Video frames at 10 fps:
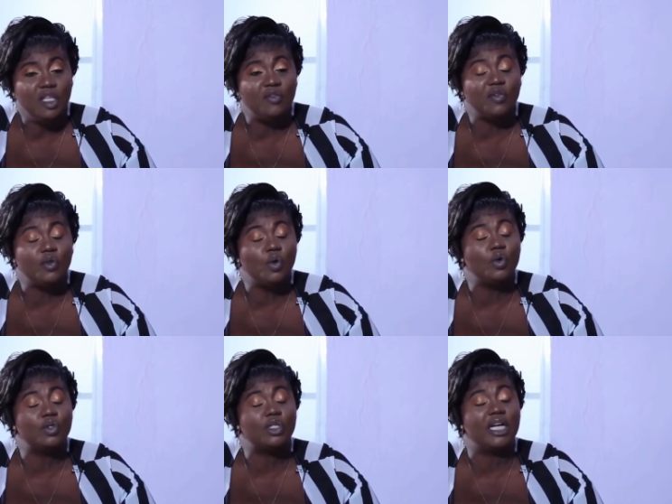Even
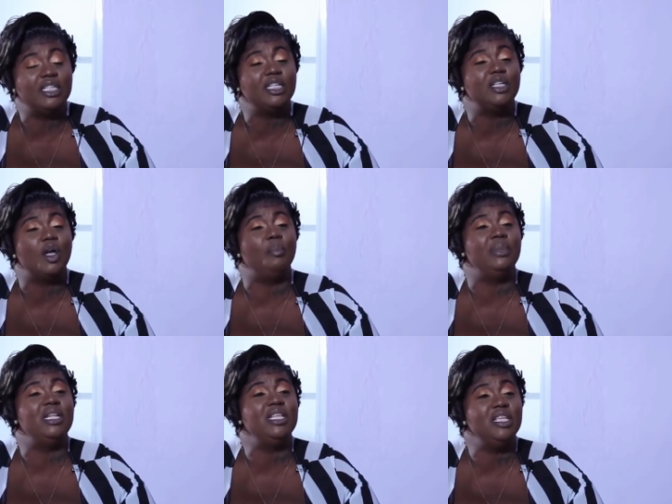those that did not
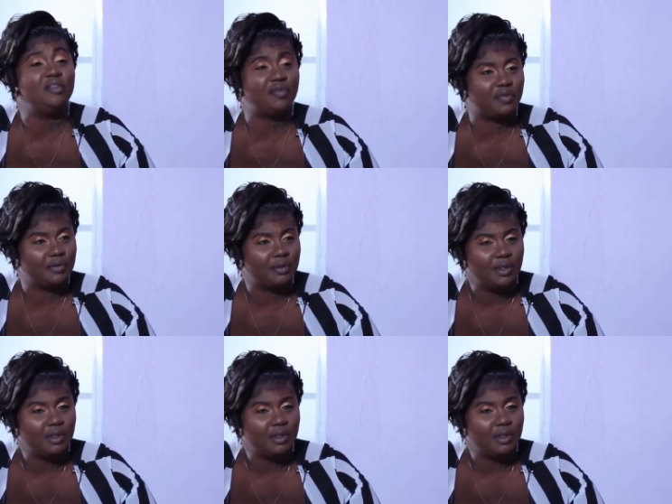believe,